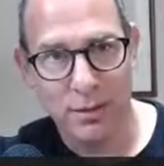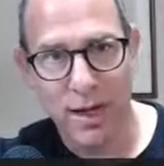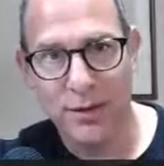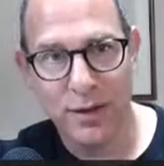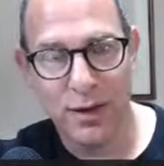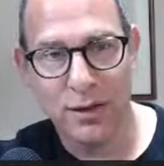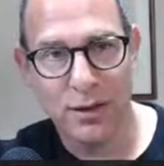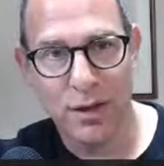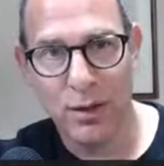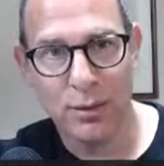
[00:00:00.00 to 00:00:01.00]
I think,
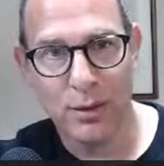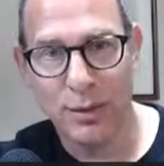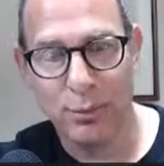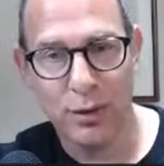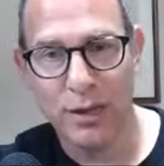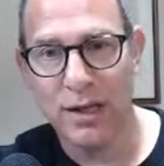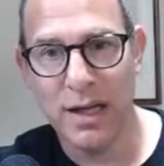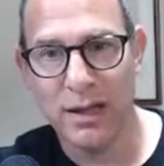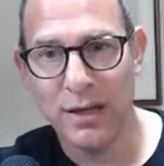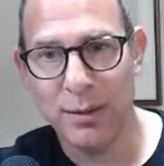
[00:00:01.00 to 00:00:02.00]
keep
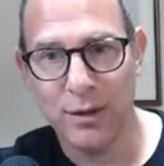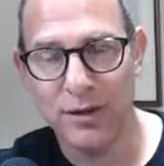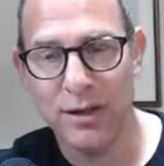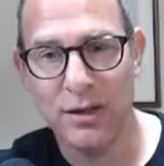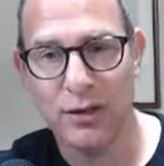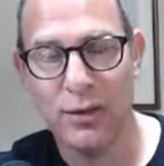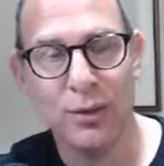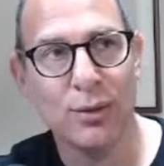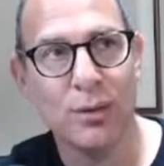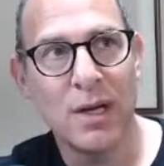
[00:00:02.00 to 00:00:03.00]
learning and keep listening
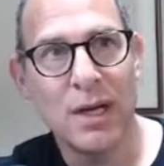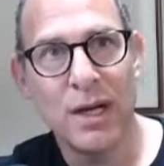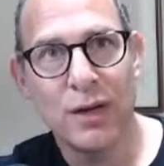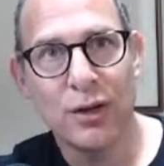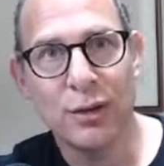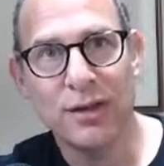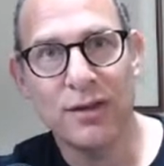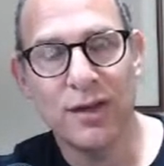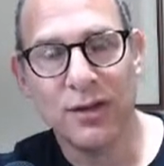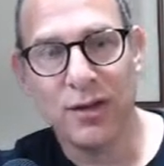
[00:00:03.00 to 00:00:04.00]
to your
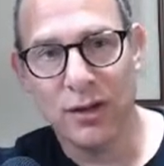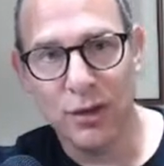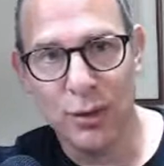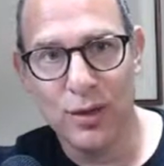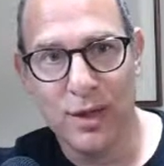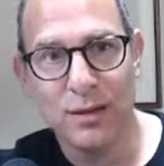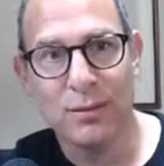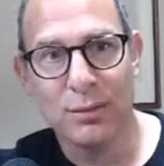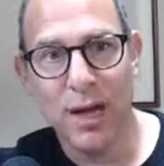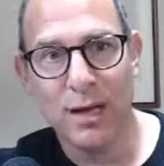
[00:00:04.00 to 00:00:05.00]
instincts like you did,
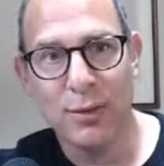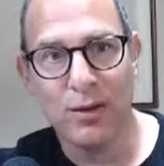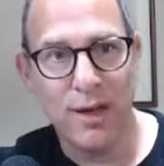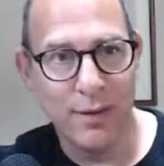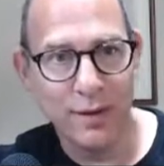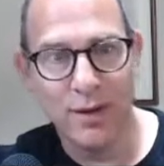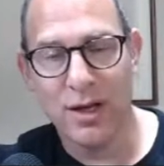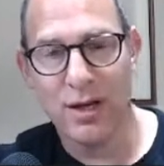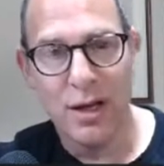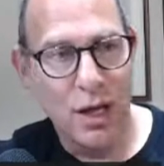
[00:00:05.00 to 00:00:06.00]
right? With
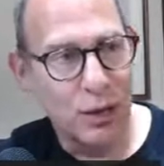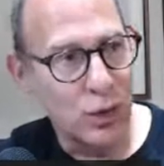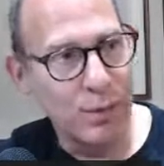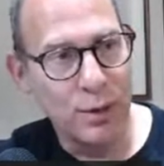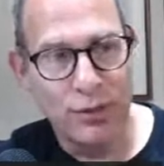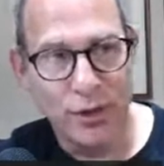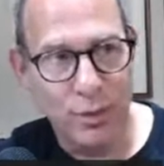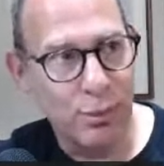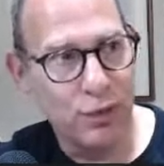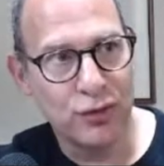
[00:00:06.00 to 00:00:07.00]
everything, nobody was there
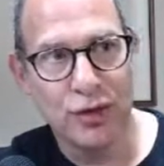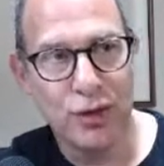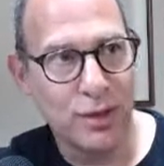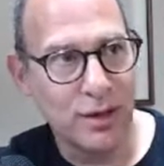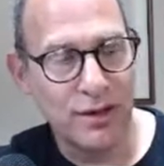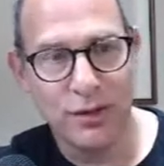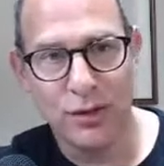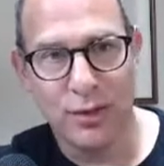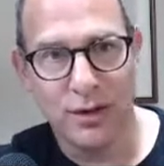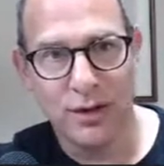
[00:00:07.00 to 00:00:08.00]
pushing you to listen to
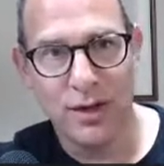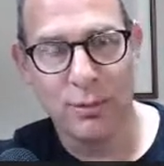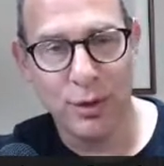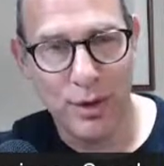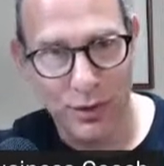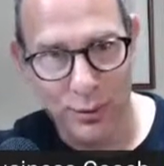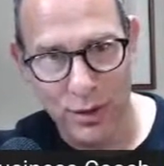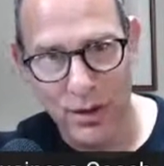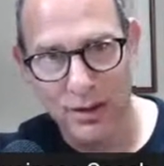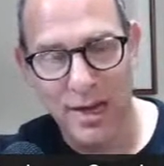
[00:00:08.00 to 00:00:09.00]
your instincts, but you had to
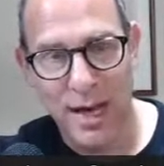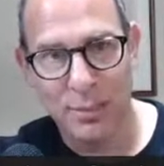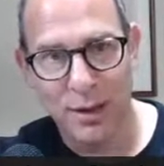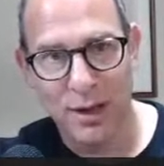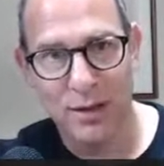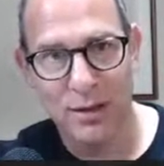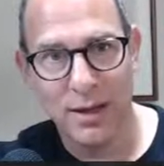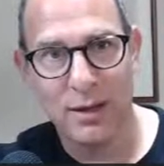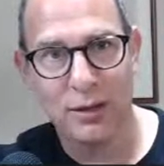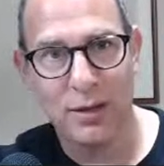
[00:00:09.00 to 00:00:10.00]
really tap in
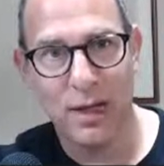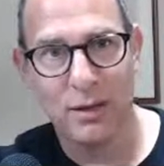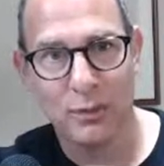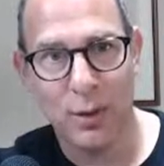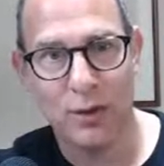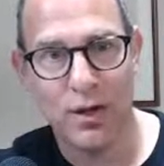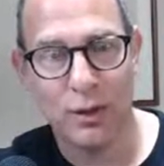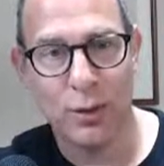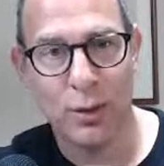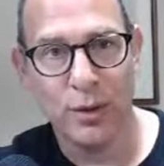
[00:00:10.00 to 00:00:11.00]
and focus on
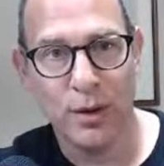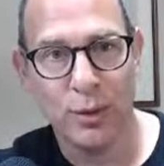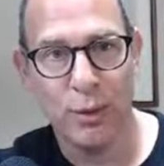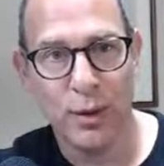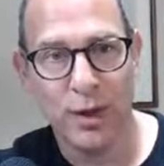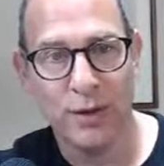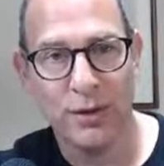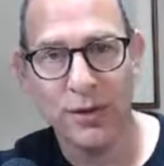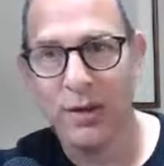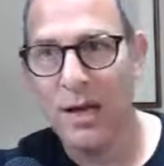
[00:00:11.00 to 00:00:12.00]
your own inner
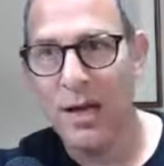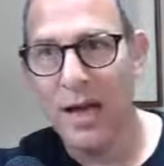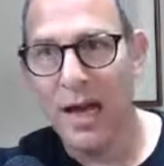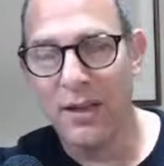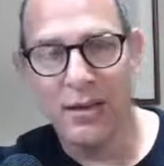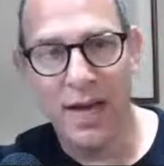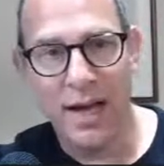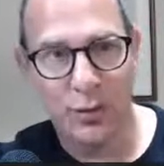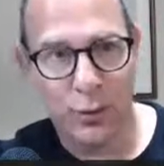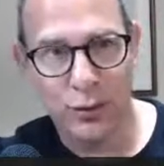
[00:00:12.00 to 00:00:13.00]
awareness. And
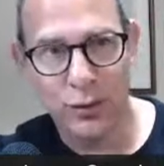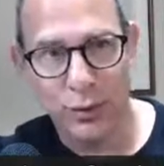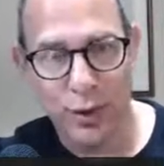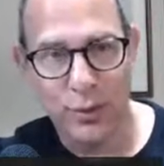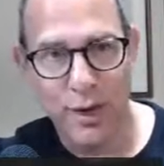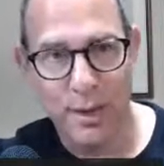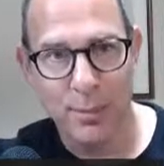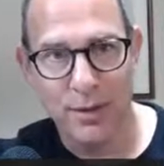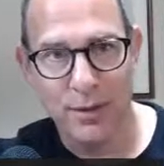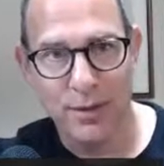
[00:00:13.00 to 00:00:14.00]
that's where true growth
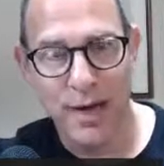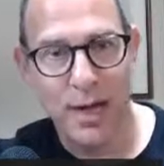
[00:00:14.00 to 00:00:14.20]
happens.